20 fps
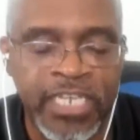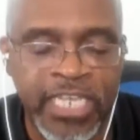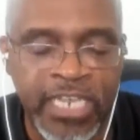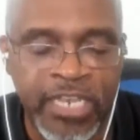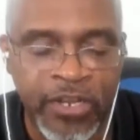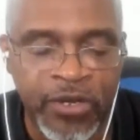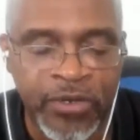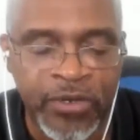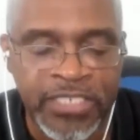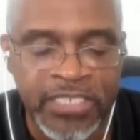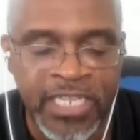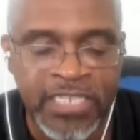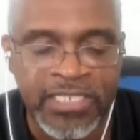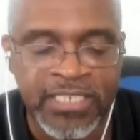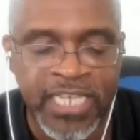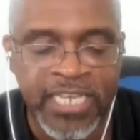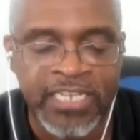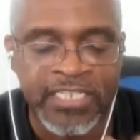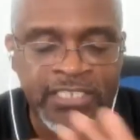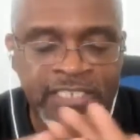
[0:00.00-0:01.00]
He literally
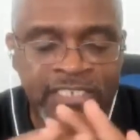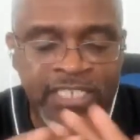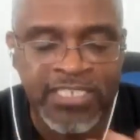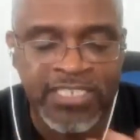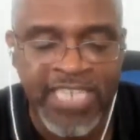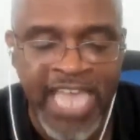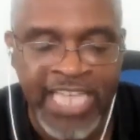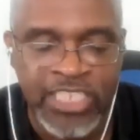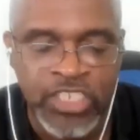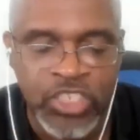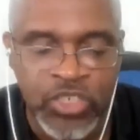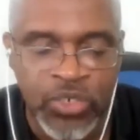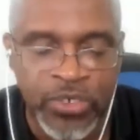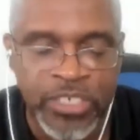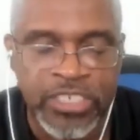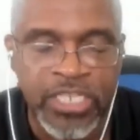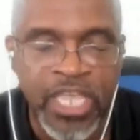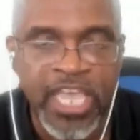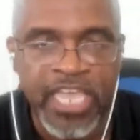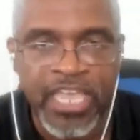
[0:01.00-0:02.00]
says it is
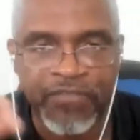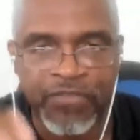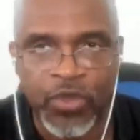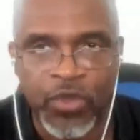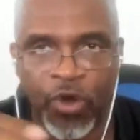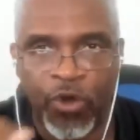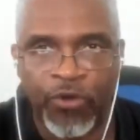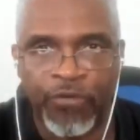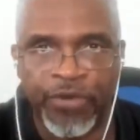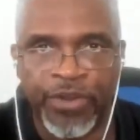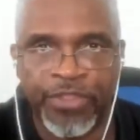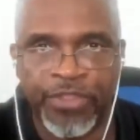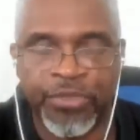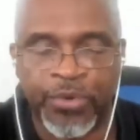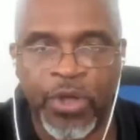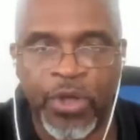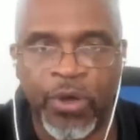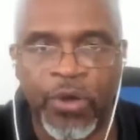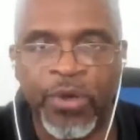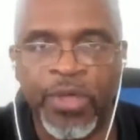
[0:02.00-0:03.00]
disastrous if you
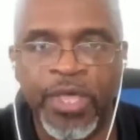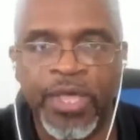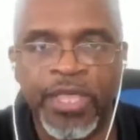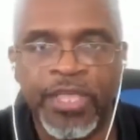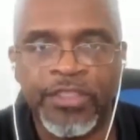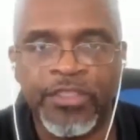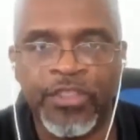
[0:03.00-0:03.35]
overthrow